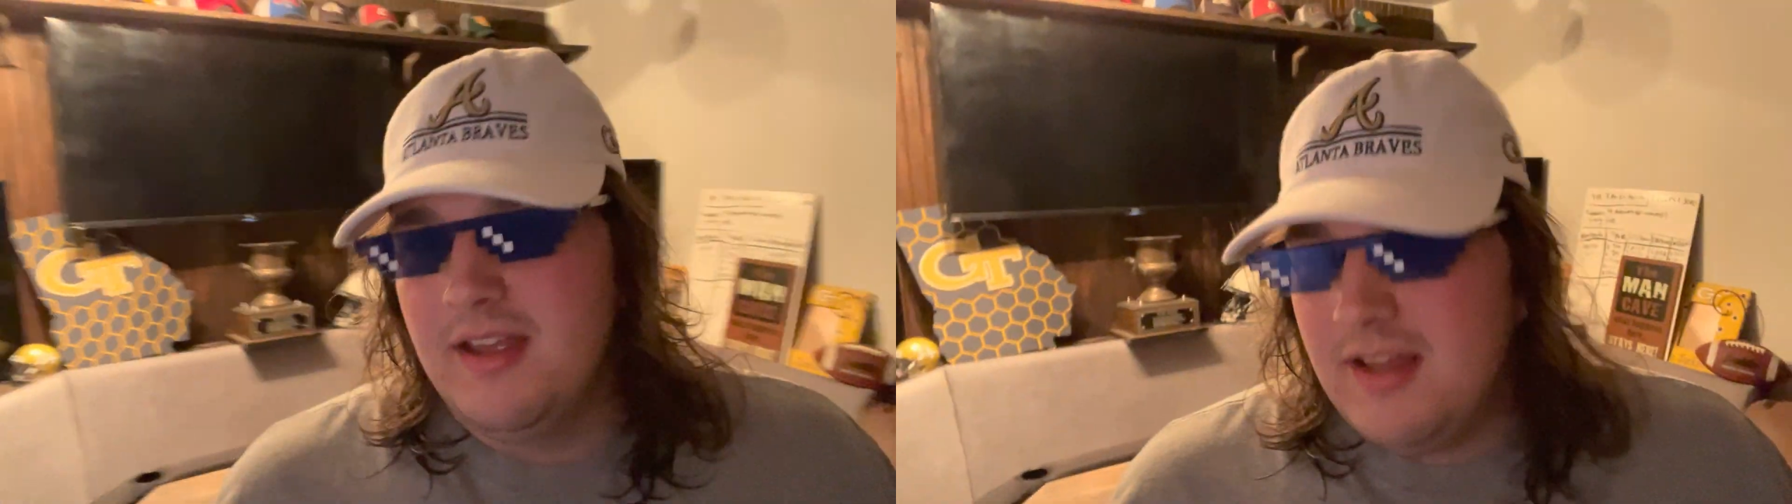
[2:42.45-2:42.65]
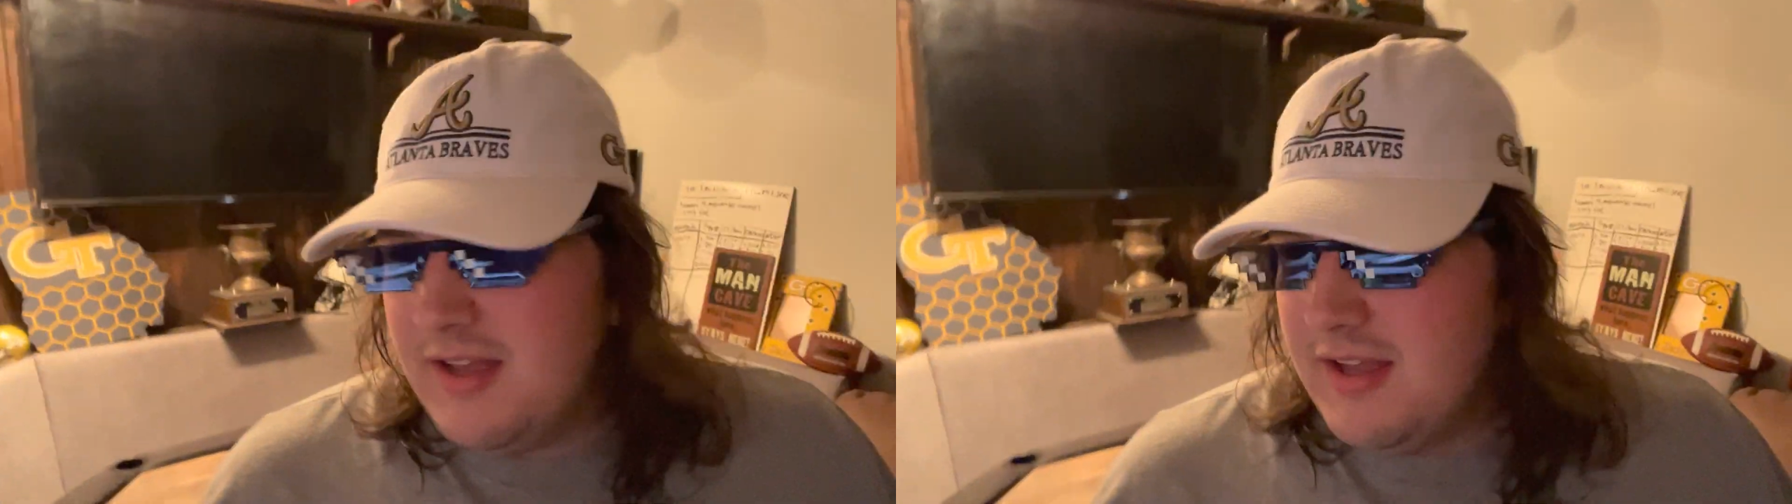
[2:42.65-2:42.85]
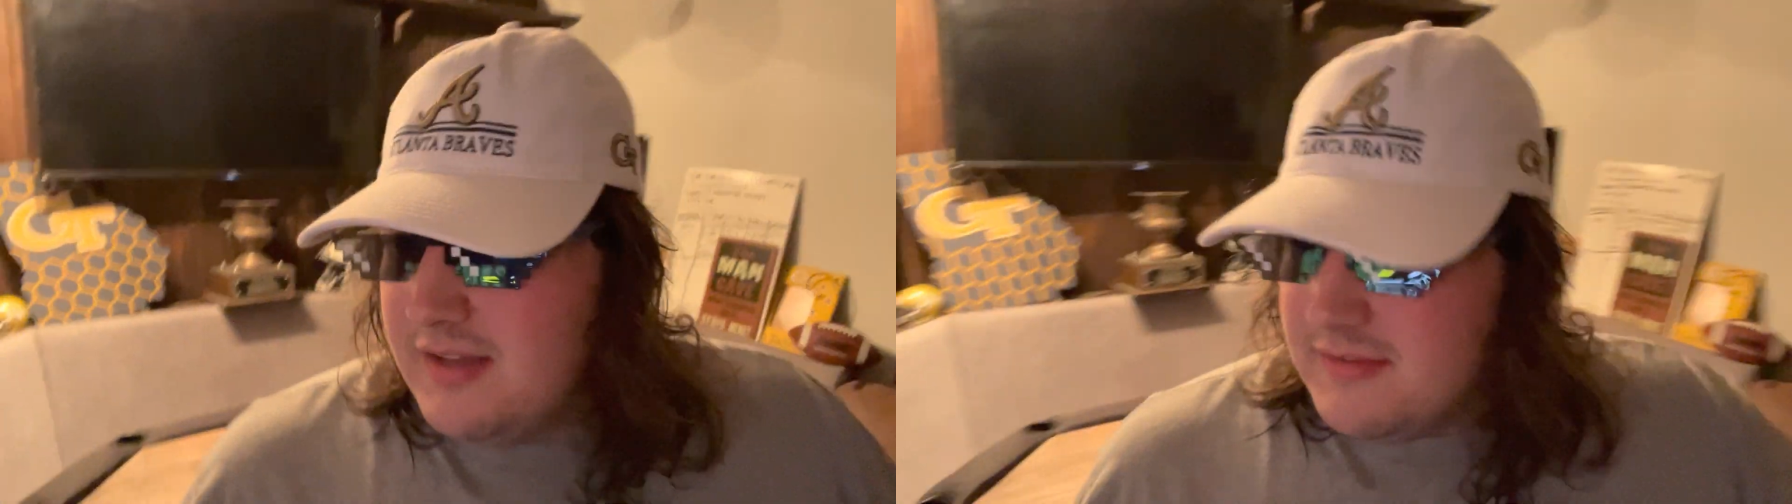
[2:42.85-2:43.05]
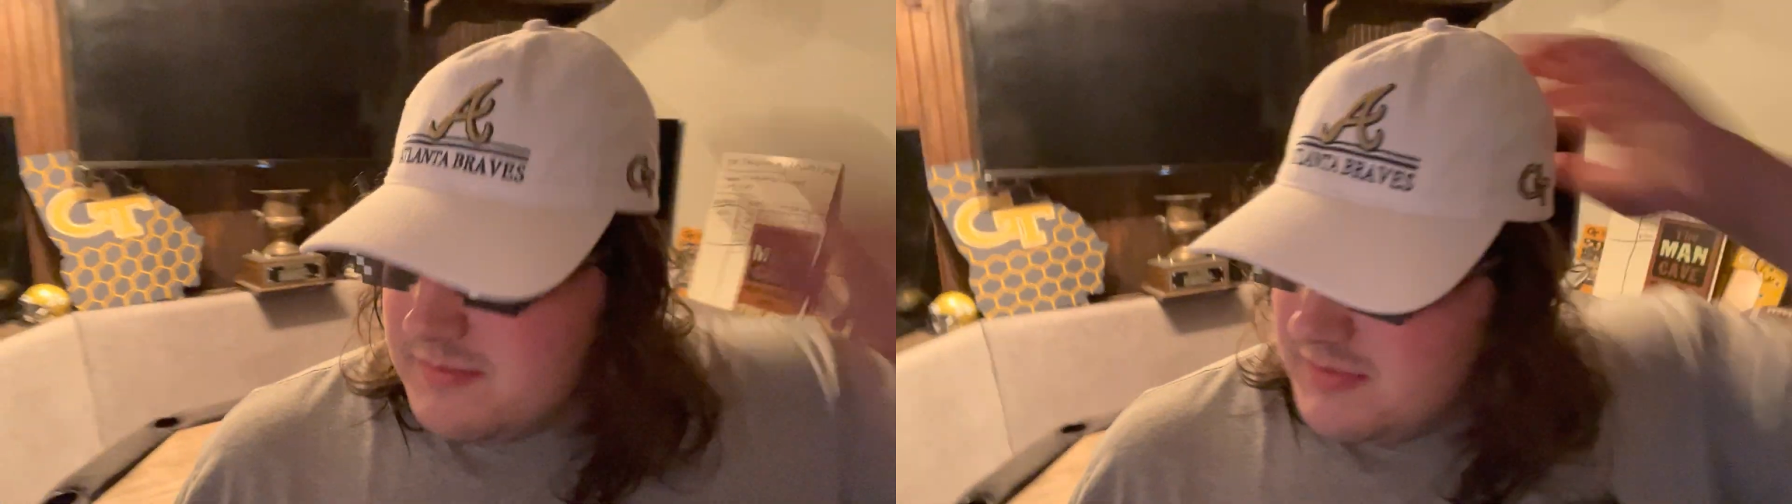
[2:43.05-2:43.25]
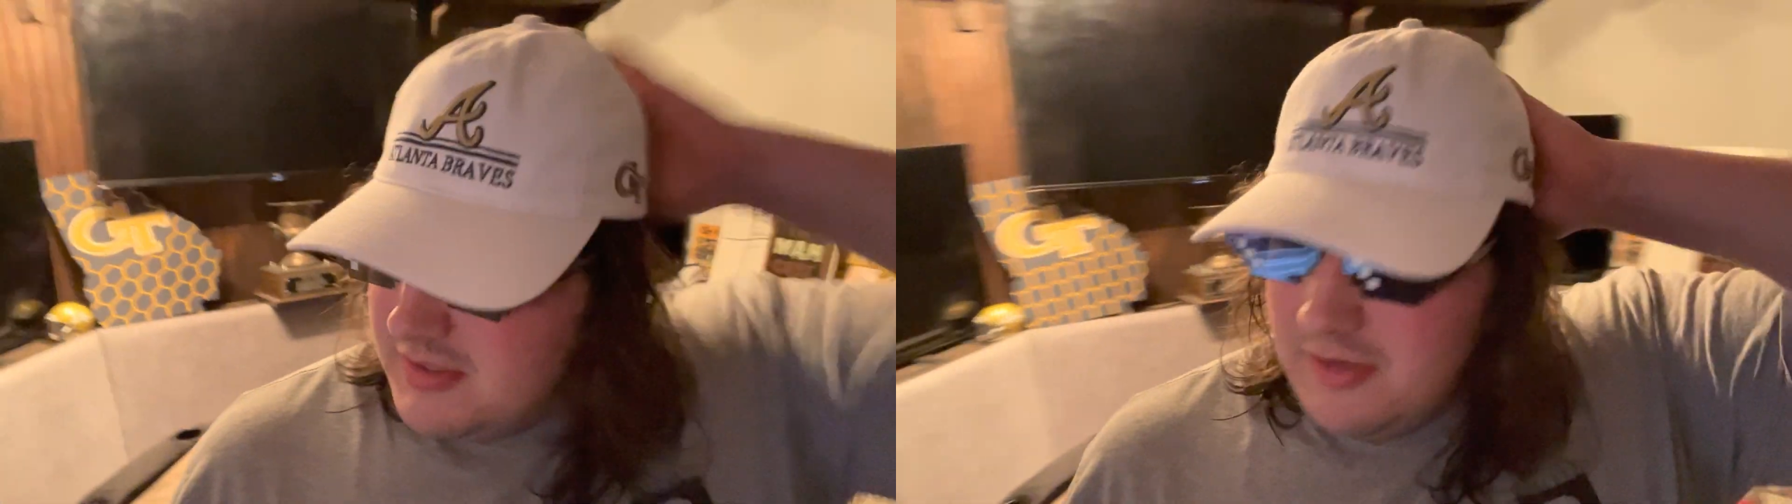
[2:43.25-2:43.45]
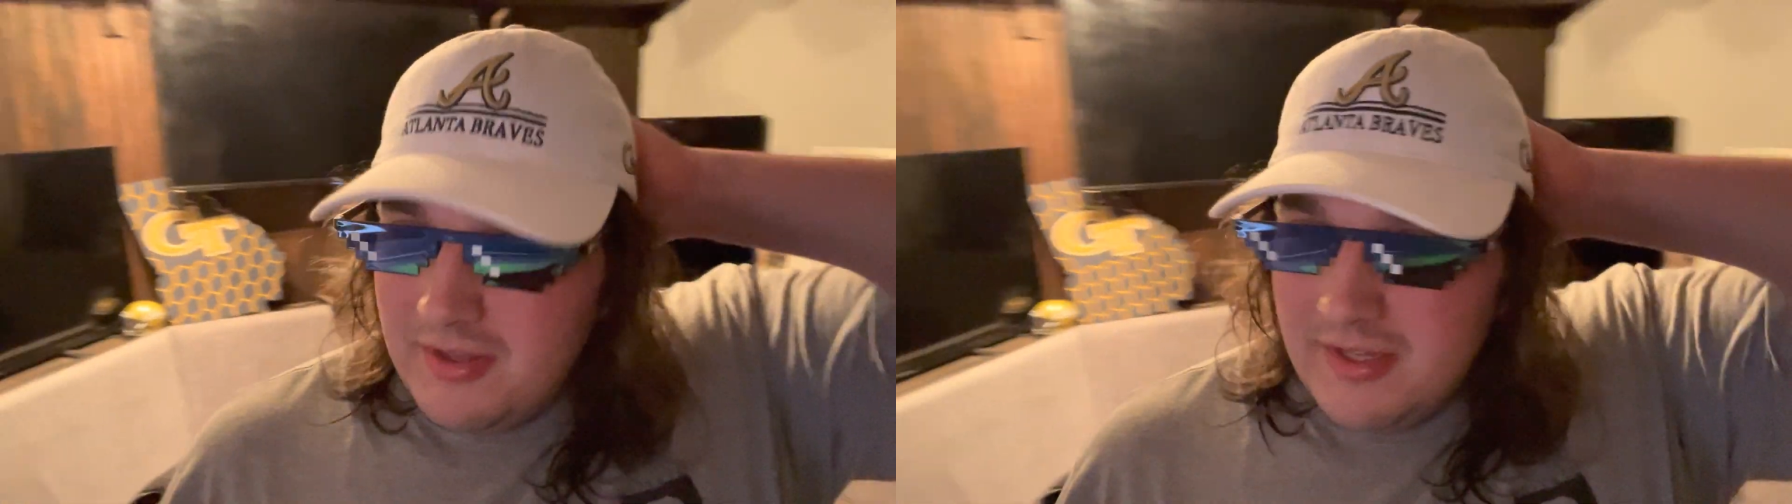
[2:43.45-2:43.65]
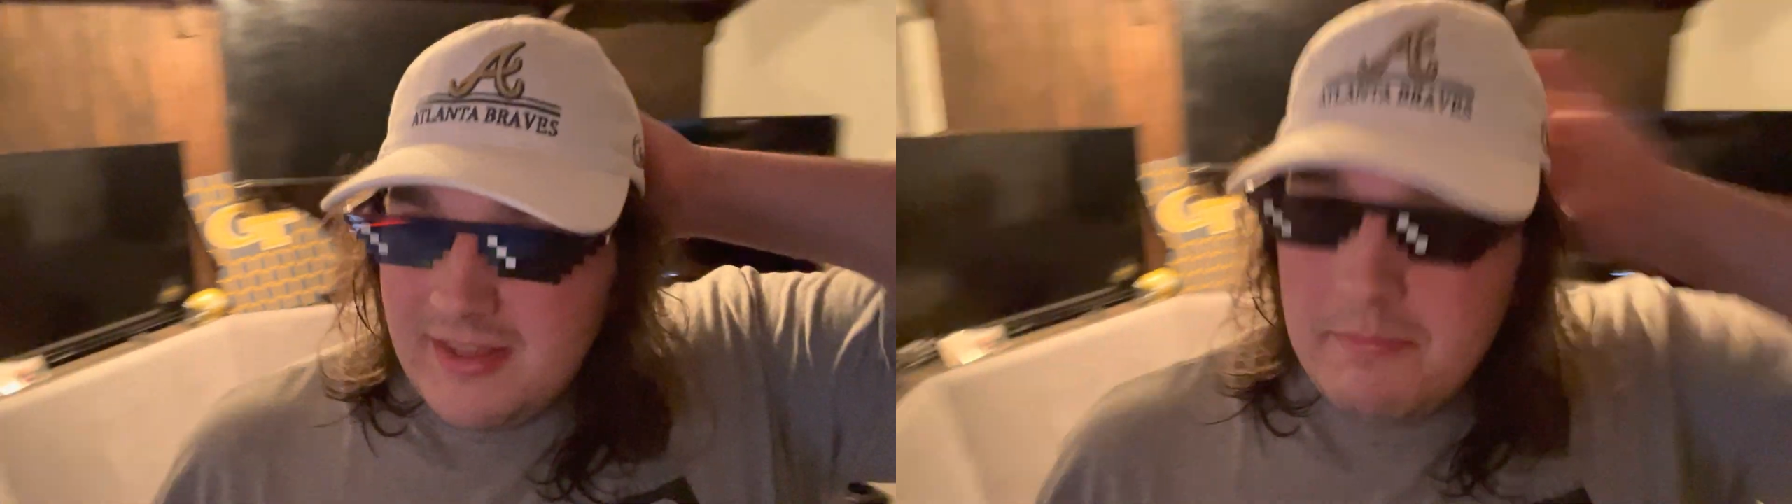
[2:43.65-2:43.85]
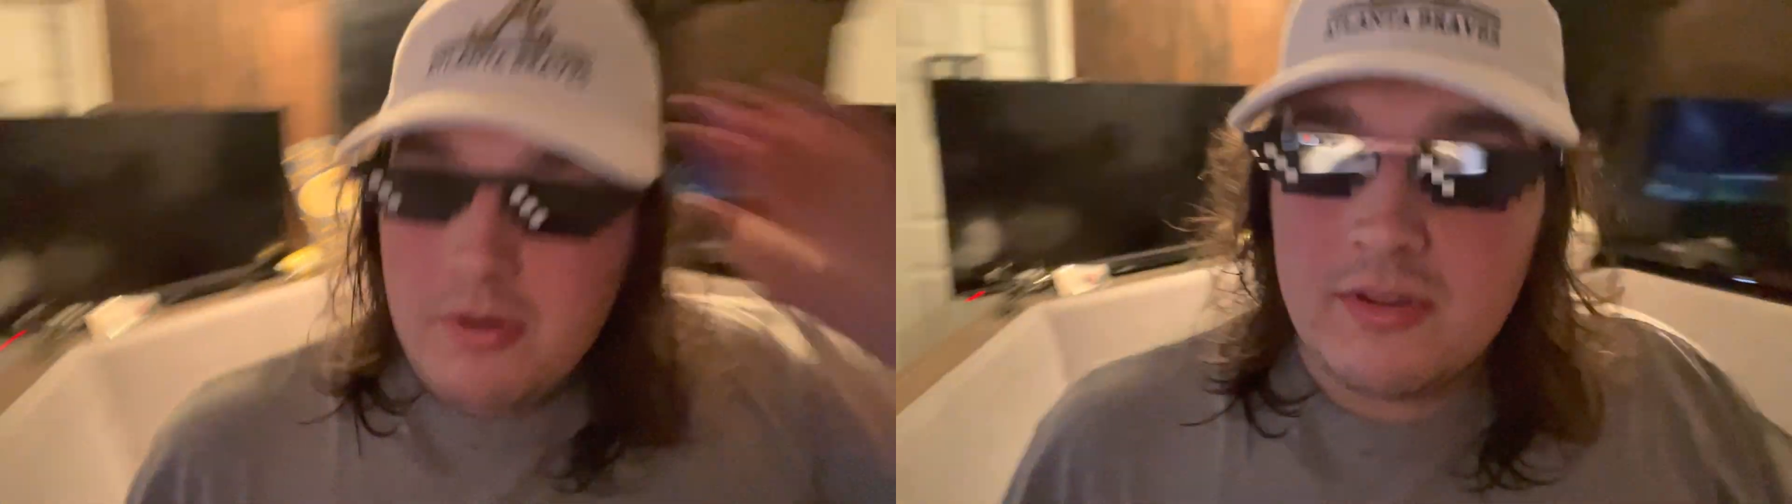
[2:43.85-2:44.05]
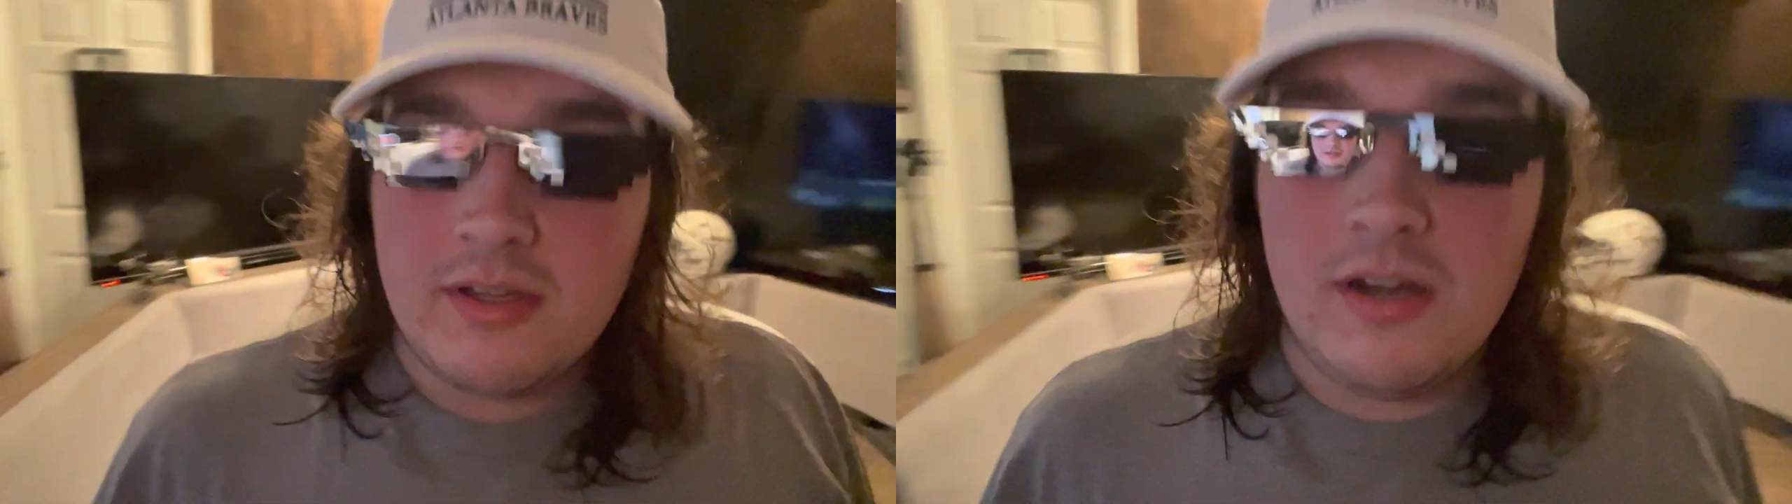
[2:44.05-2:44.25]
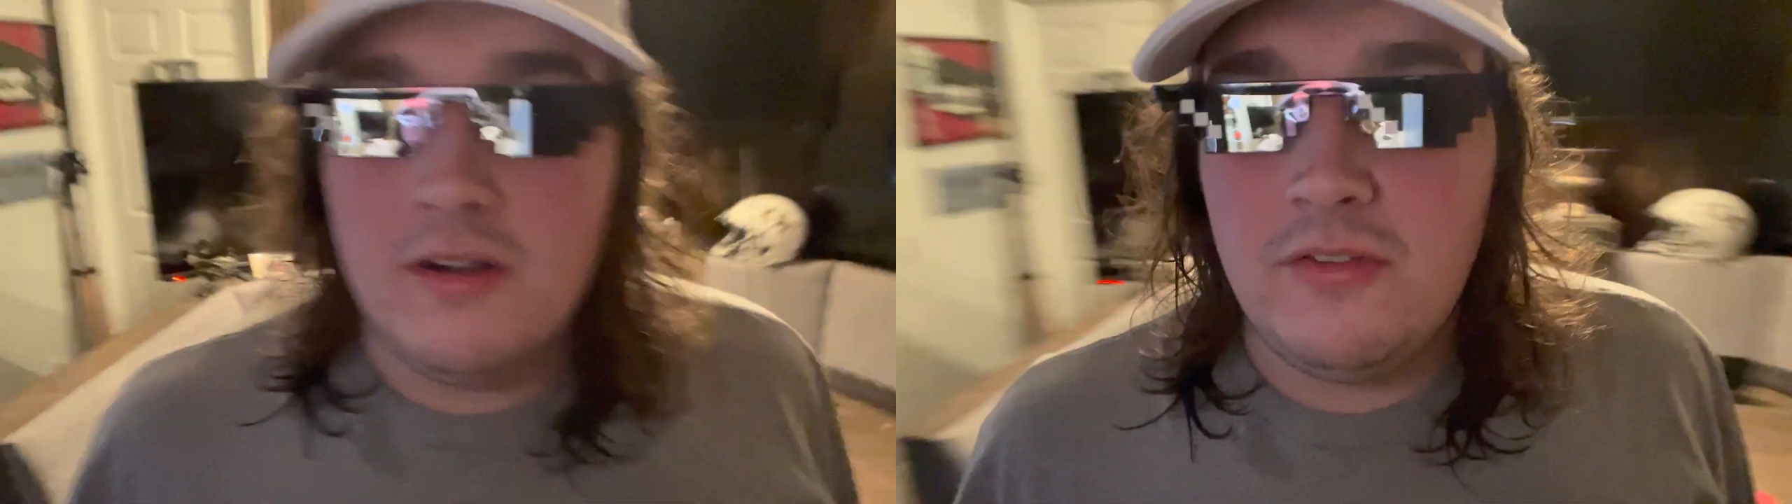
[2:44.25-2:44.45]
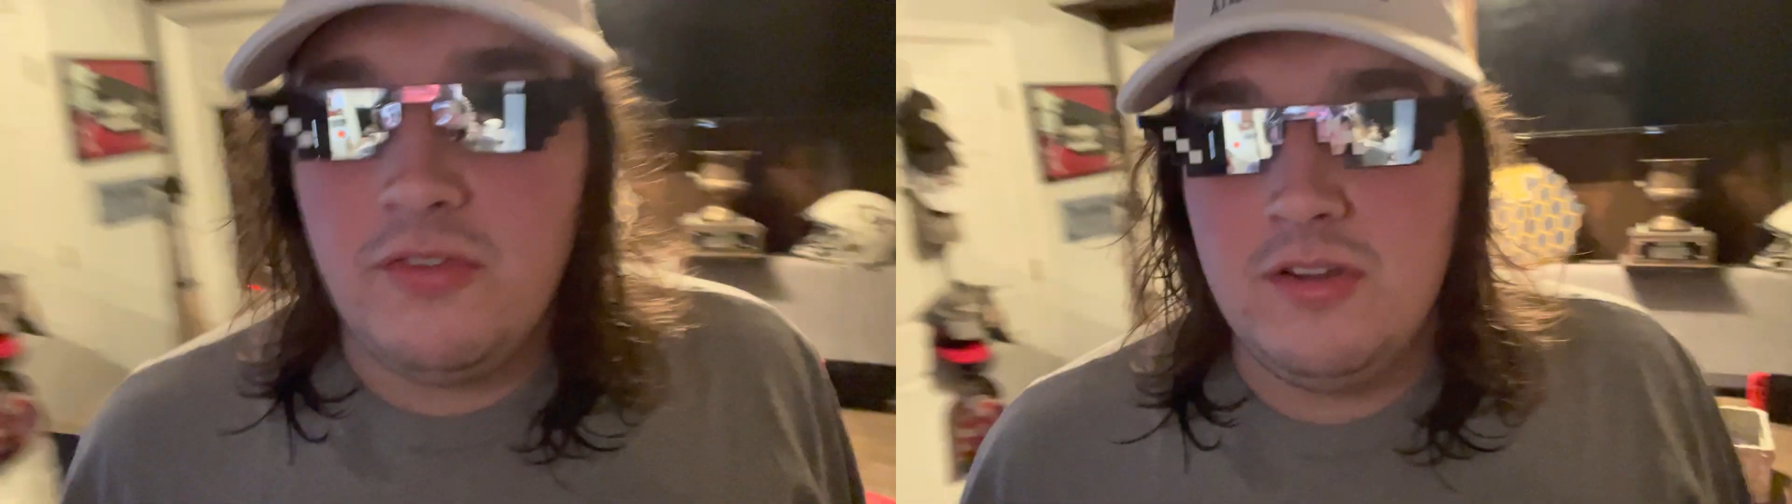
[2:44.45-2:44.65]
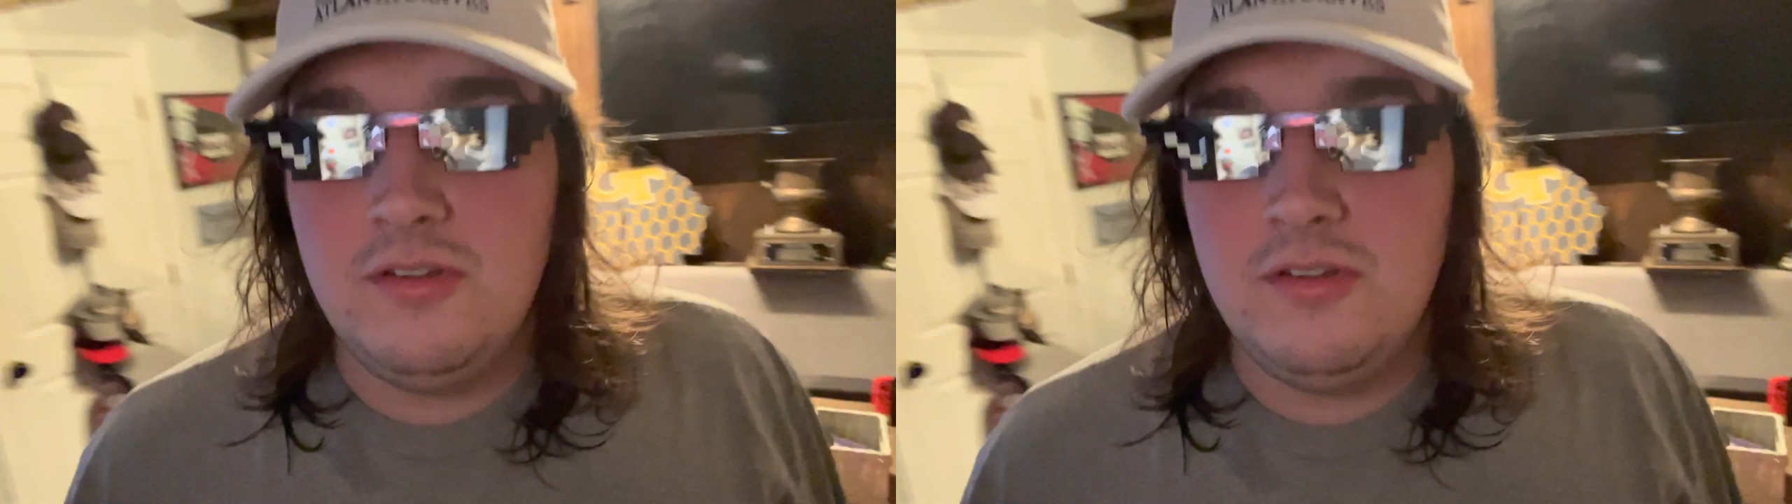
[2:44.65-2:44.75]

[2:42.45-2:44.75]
You think they broke the curse for you?